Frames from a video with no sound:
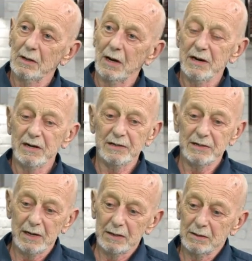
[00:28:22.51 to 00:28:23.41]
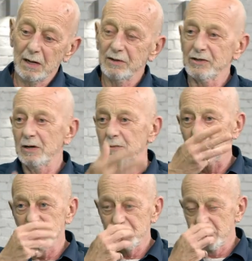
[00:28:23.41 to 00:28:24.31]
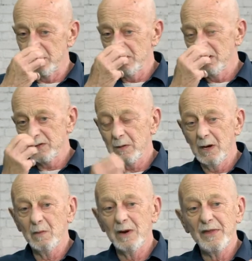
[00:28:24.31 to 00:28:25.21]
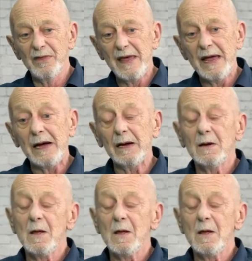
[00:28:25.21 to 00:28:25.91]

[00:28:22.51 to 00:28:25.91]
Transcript: And he said, I'll send Royston. So I went there.